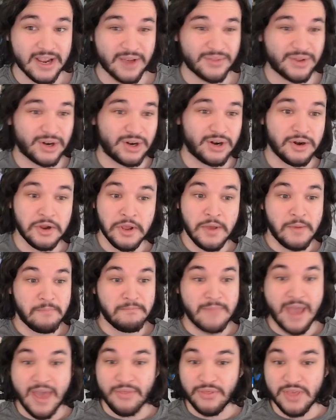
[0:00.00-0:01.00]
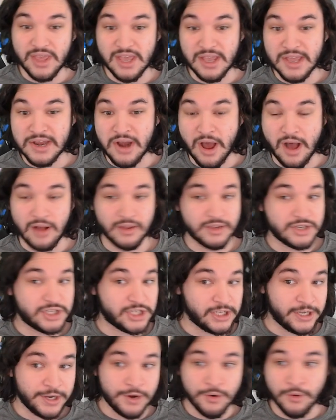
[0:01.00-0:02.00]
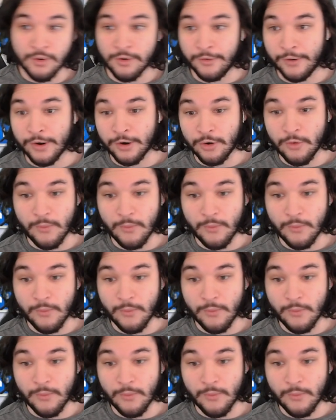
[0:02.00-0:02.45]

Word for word: other methodology or, or a